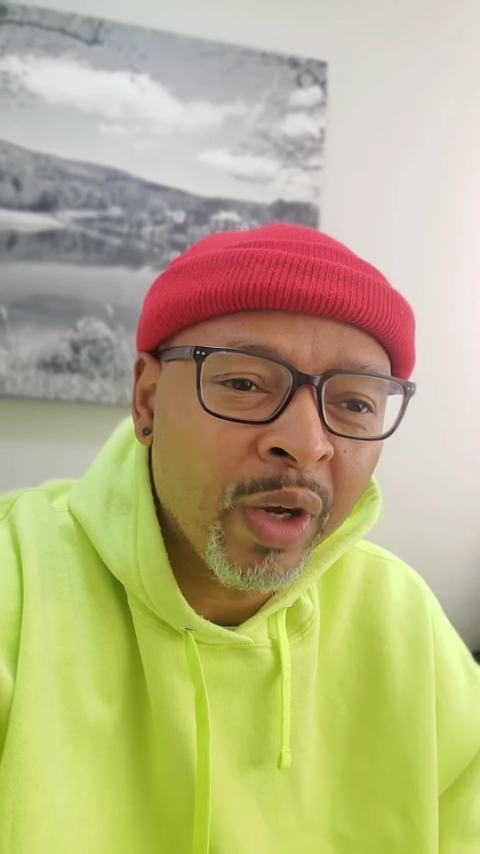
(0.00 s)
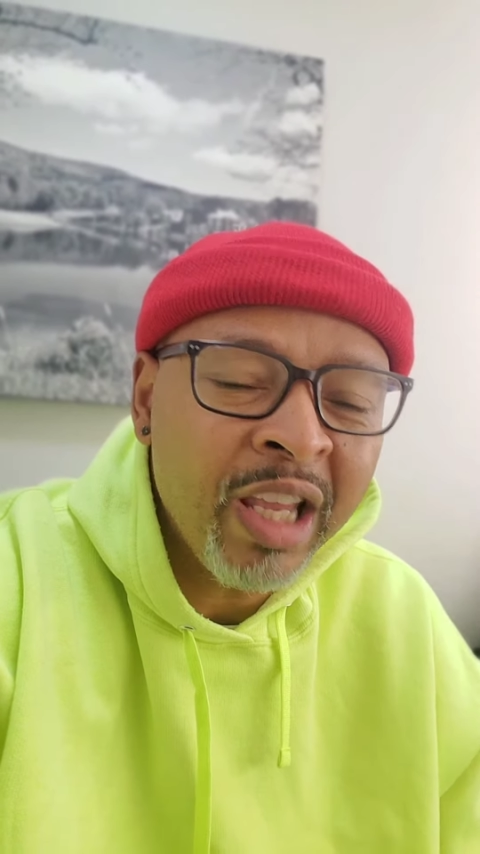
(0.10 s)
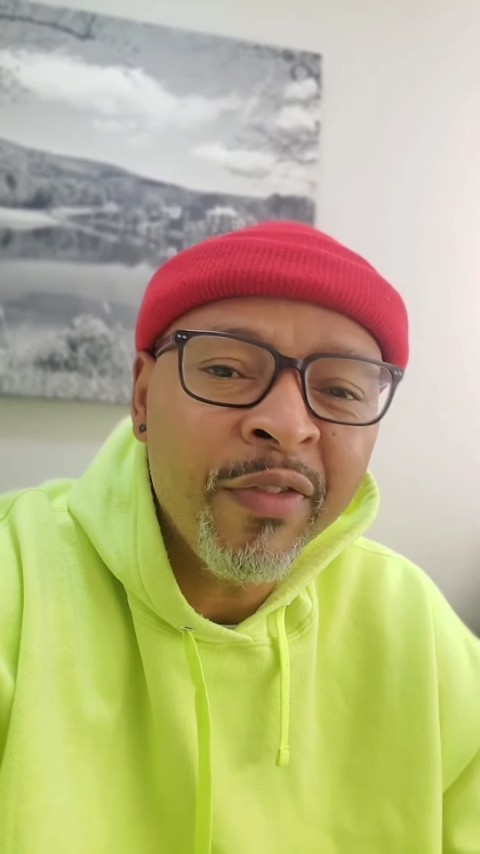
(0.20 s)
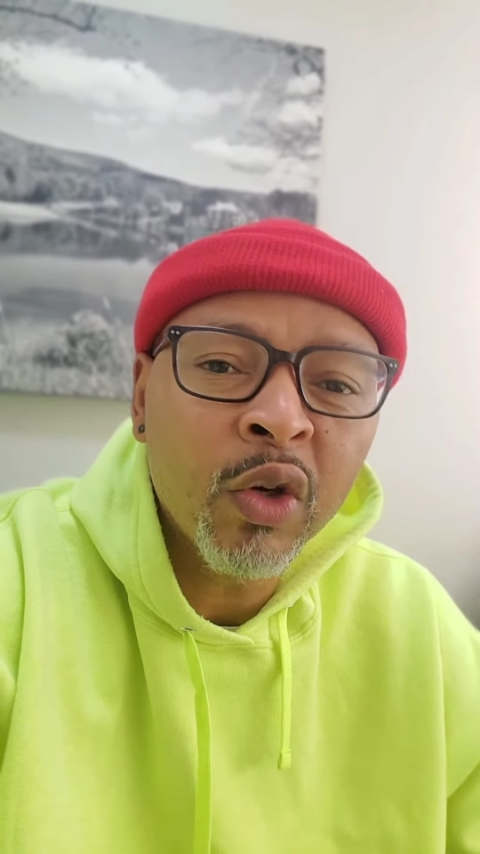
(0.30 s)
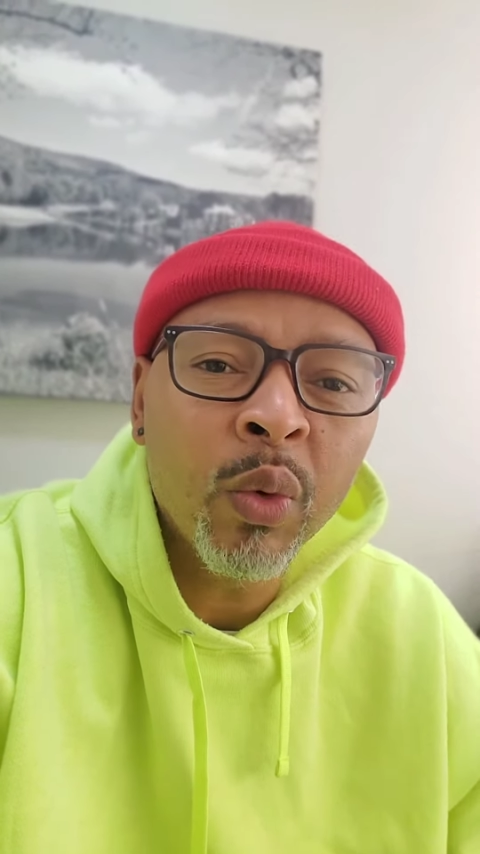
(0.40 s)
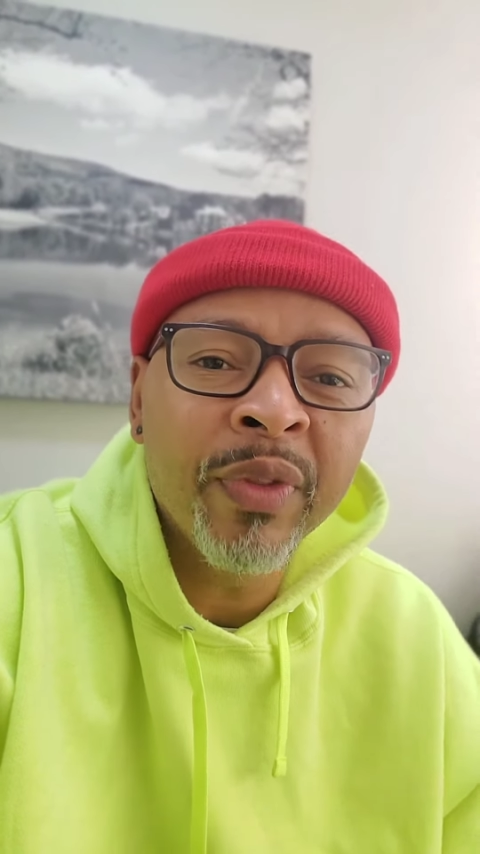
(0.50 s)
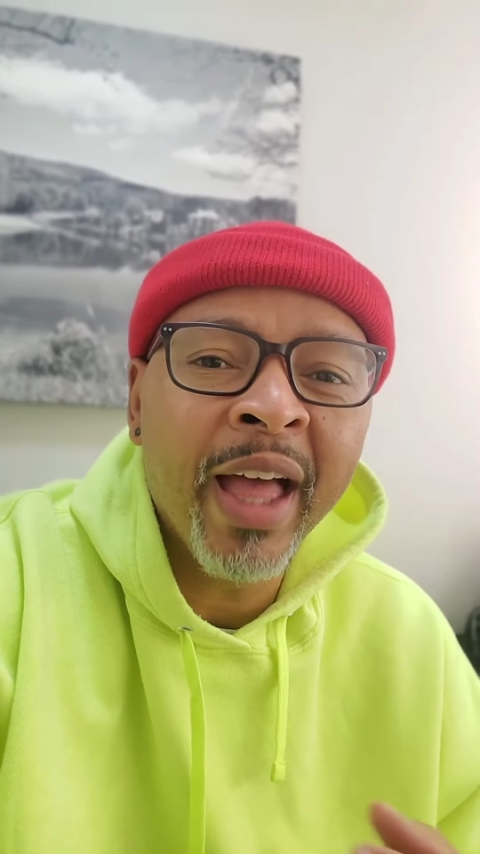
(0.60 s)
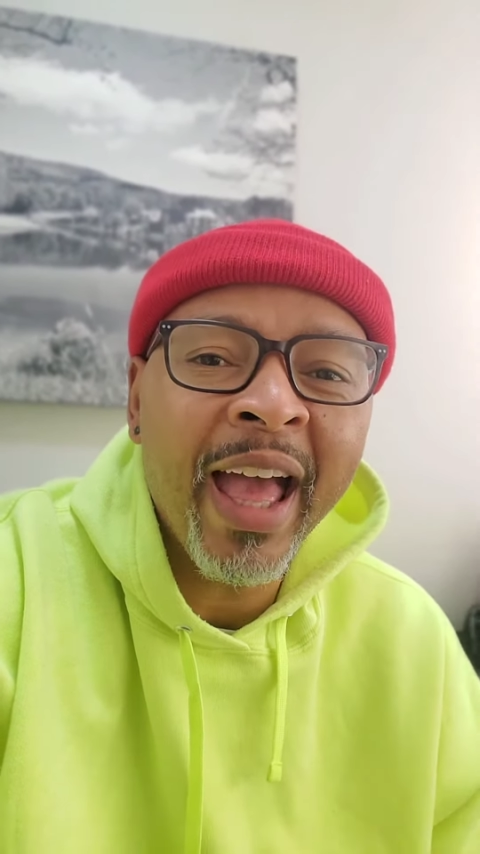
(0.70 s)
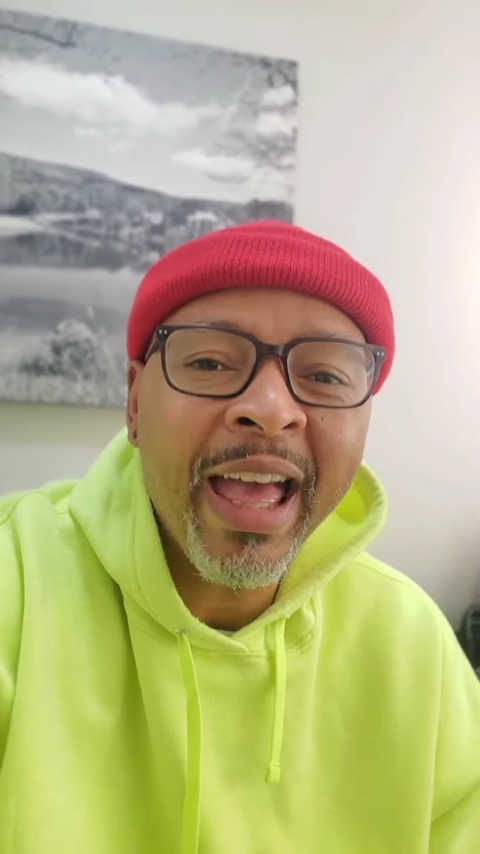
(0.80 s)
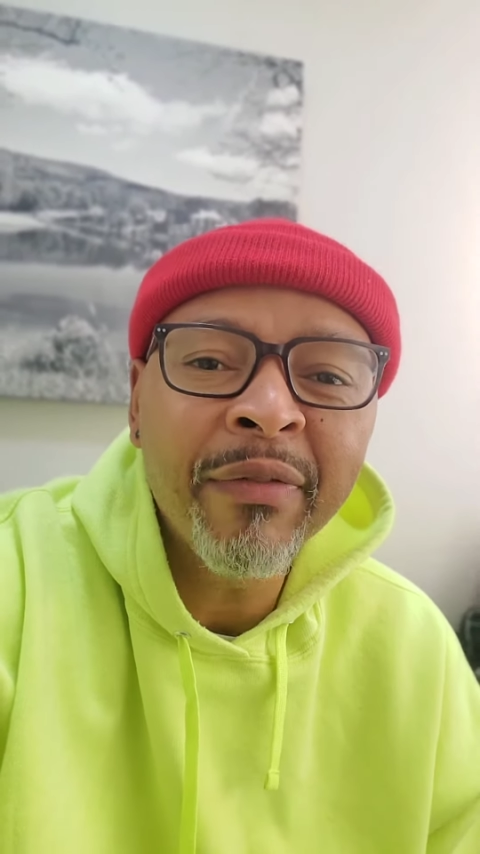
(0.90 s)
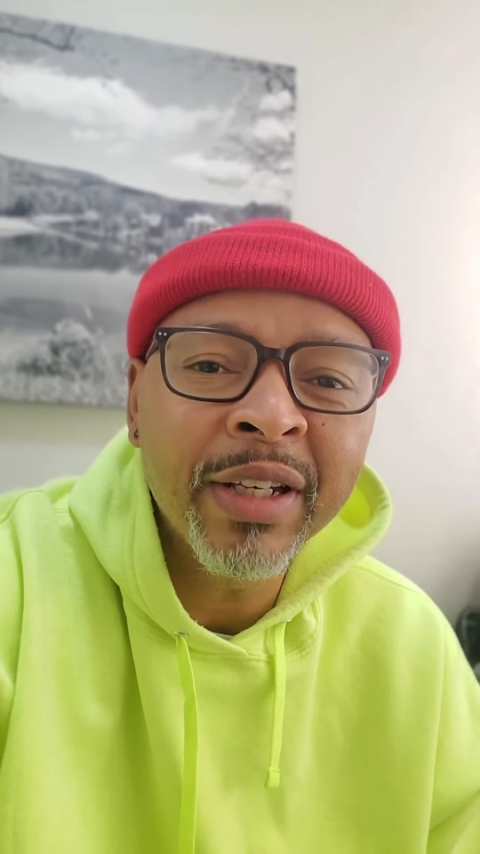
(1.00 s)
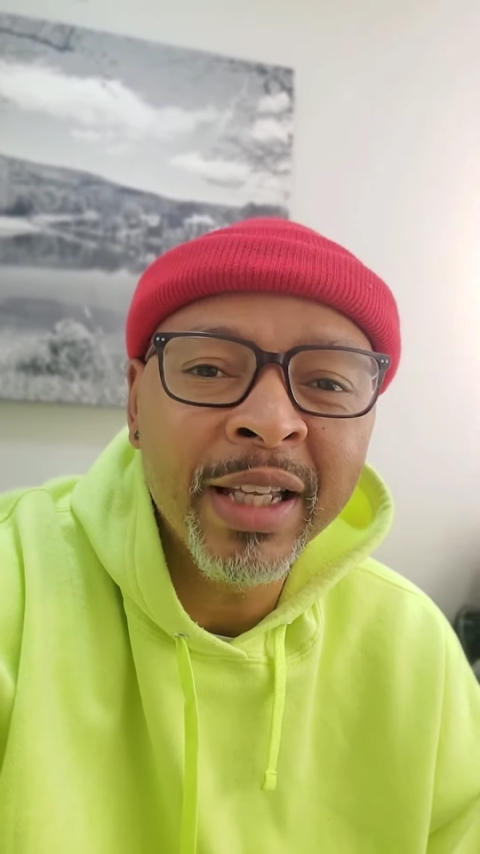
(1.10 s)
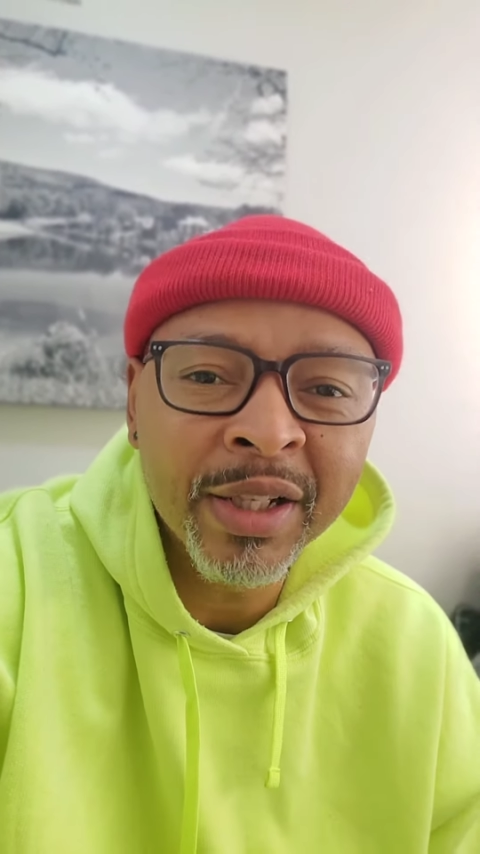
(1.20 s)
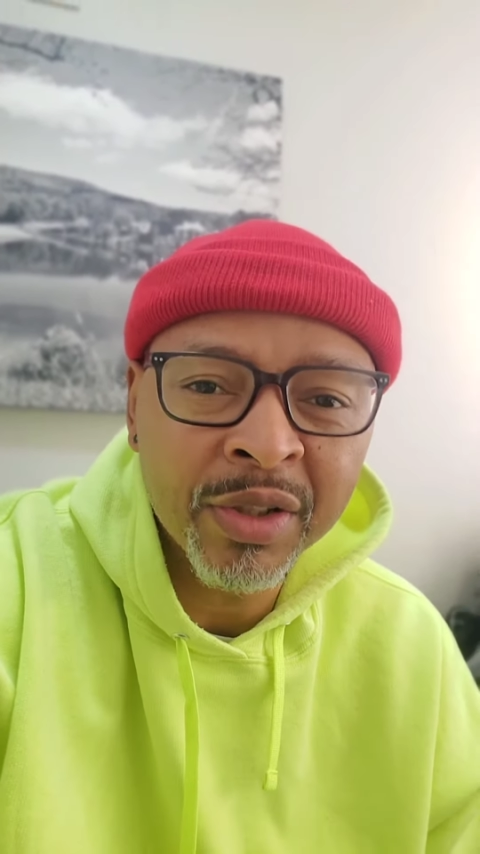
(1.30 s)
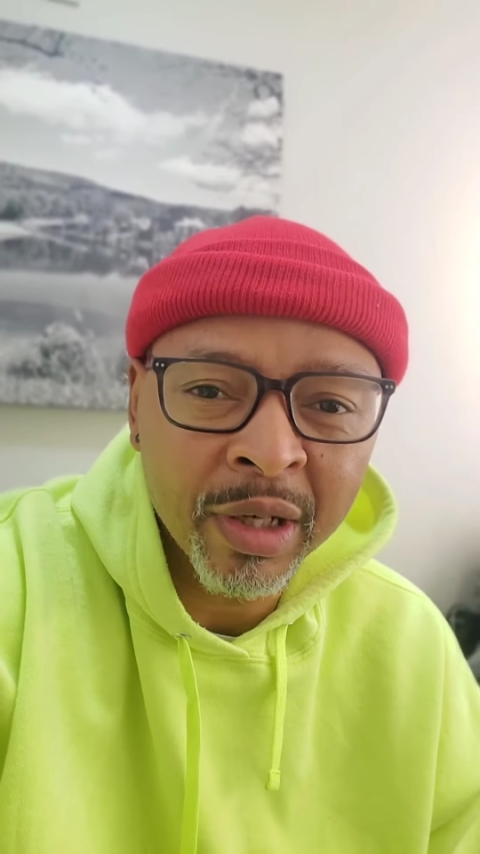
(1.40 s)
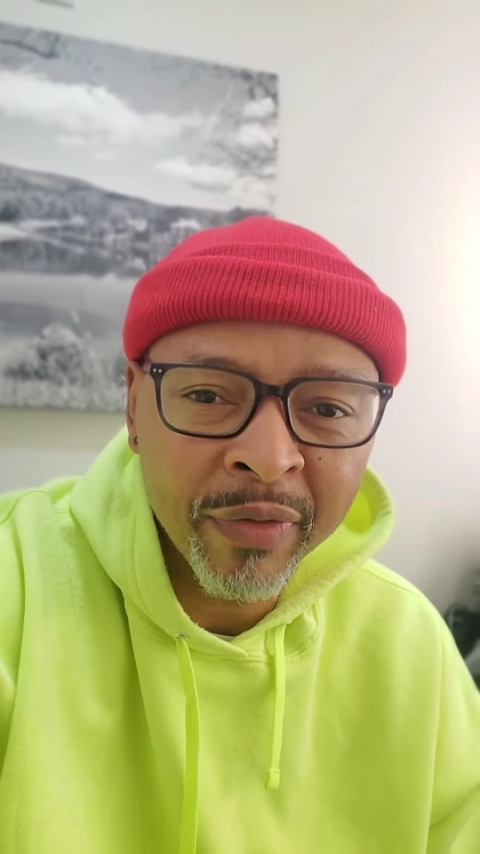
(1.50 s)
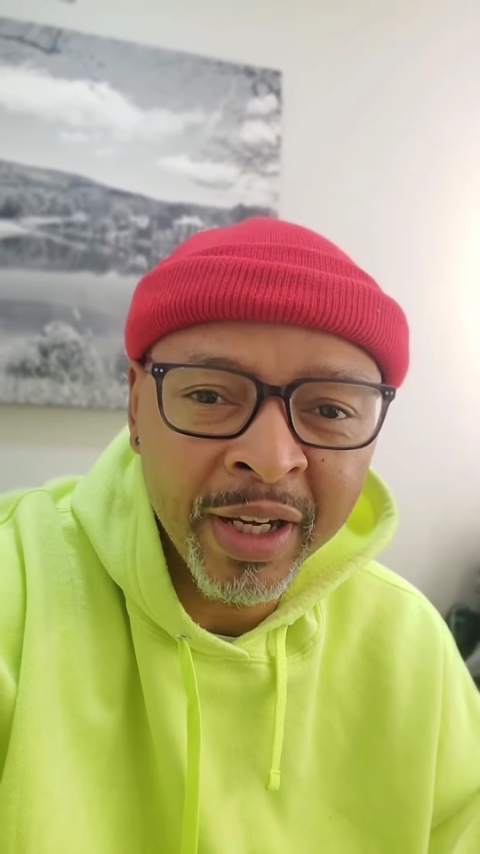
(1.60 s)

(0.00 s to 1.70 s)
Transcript: even when the evidence of